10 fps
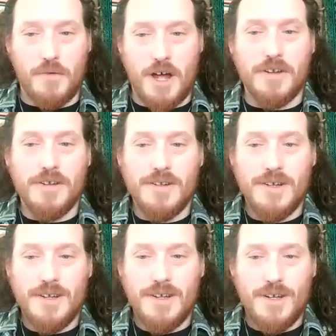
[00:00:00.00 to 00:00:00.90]
run,
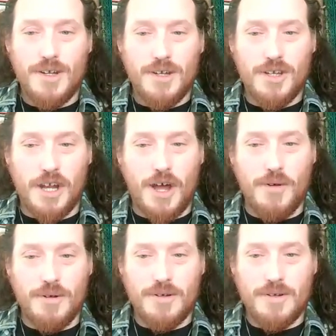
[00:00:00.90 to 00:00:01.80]
you know?
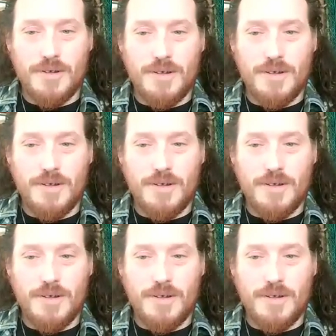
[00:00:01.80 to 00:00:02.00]
Yeah.